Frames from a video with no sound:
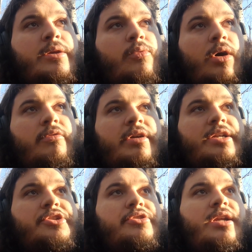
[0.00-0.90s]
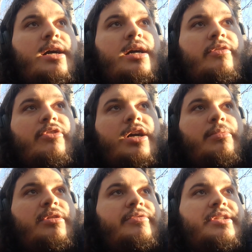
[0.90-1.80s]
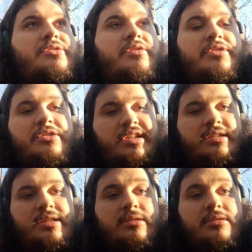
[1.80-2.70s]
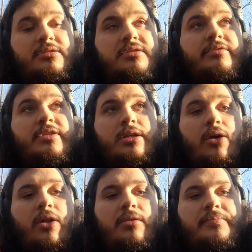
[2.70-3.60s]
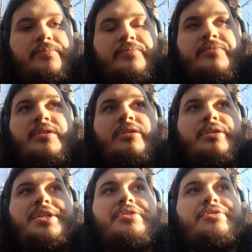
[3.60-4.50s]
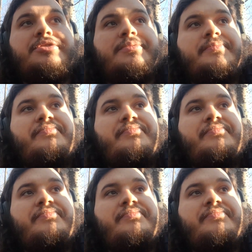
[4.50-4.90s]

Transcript: One where it should knock off a couple of years of your sentence, if not all the years.